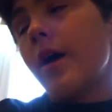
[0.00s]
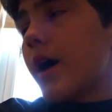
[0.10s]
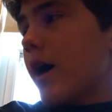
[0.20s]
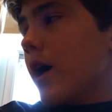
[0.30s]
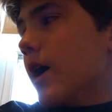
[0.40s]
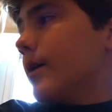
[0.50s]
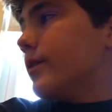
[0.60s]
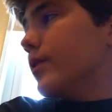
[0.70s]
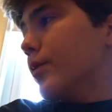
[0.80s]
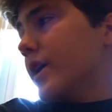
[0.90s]
uh,
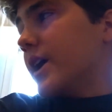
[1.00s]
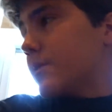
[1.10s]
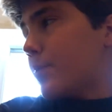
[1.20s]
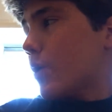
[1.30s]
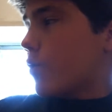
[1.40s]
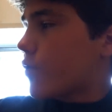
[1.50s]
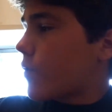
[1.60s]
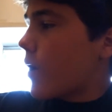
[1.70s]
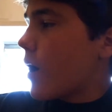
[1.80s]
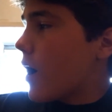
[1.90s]
didn't really get to
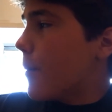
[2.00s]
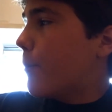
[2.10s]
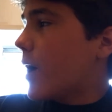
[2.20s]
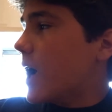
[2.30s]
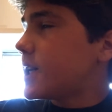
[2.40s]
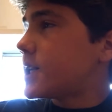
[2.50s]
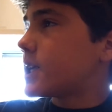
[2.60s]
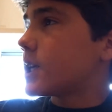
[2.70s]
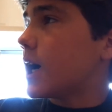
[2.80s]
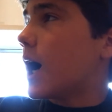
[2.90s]
post.
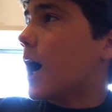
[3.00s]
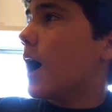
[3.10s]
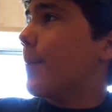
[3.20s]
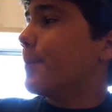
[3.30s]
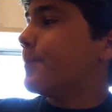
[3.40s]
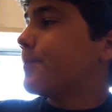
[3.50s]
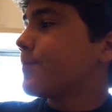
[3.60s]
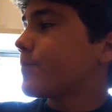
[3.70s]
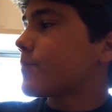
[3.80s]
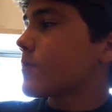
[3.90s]
But um,
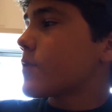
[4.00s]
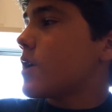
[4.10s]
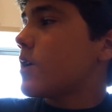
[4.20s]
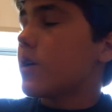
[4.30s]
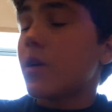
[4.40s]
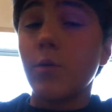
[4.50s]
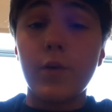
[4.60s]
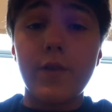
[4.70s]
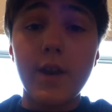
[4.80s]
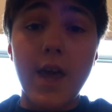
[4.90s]

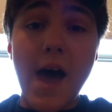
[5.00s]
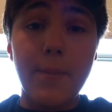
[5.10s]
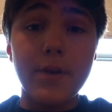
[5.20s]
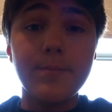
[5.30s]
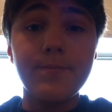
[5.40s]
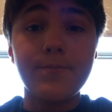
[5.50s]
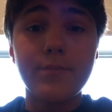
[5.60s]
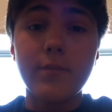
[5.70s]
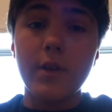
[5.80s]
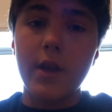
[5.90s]
what did happen
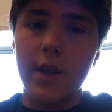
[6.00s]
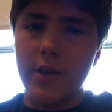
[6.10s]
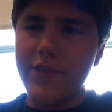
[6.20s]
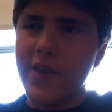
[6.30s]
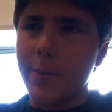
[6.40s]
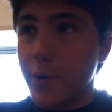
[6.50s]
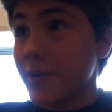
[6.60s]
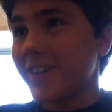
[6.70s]
in December